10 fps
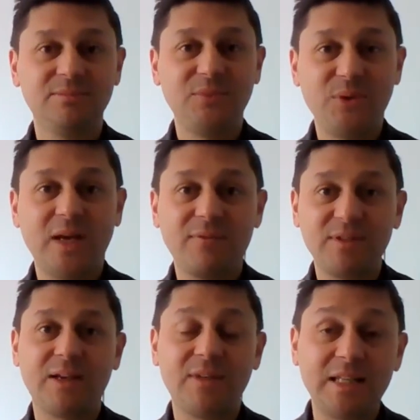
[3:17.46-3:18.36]
You have to
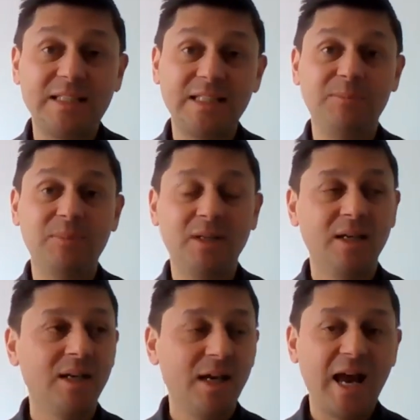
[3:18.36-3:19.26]
have that deep
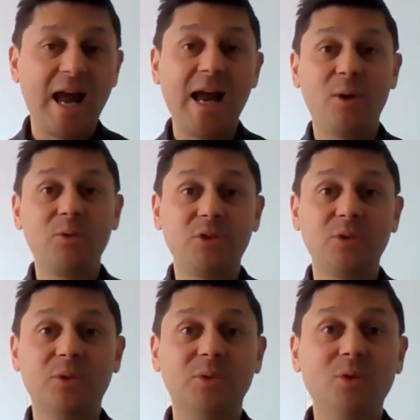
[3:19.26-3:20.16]
how
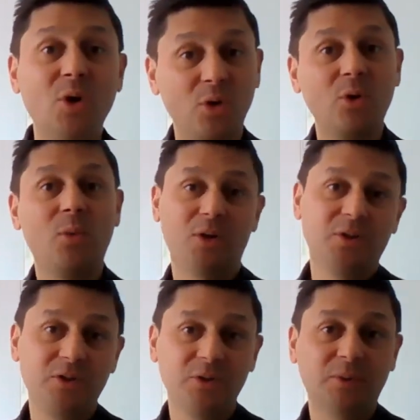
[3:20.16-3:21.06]
to, not the
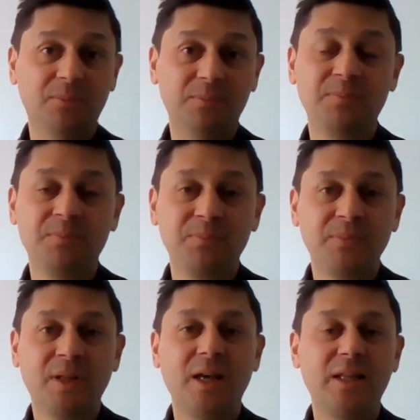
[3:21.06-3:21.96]
what to.
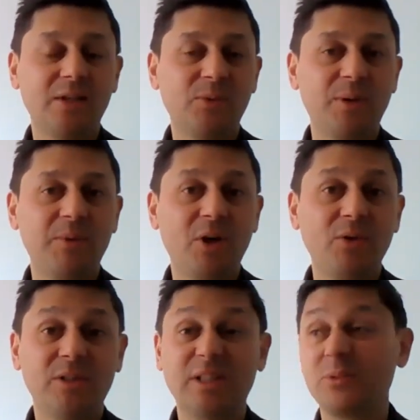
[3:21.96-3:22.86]
And that's what I'm
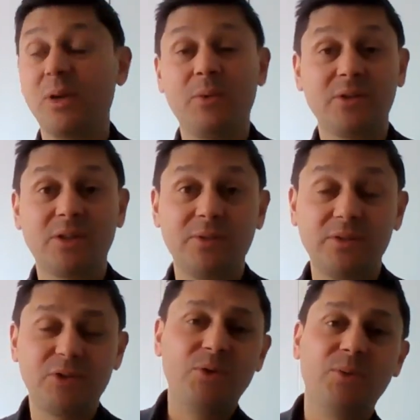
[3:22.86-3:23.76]
coaching. That's why I work with
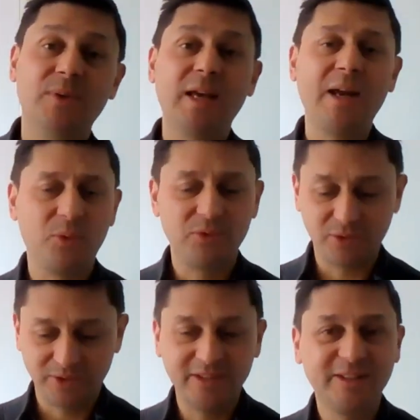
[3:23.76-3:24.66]
Zoom.
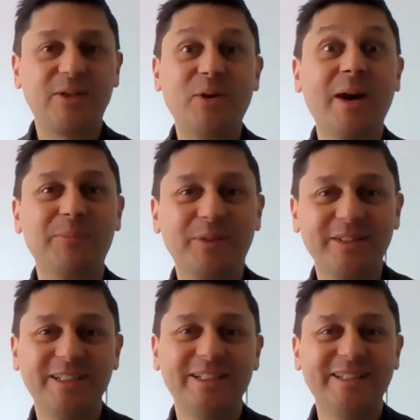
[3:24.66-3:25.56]
Cramp.
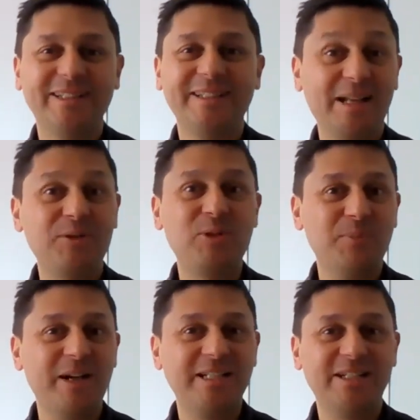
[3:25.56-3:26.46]
That took
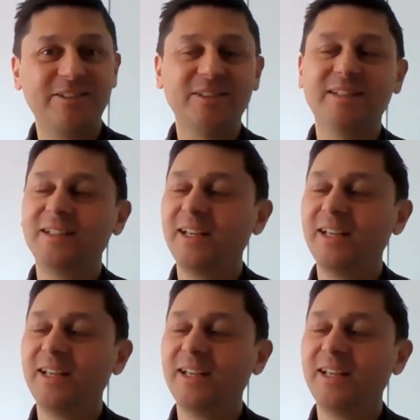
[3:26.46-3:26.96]
my attention.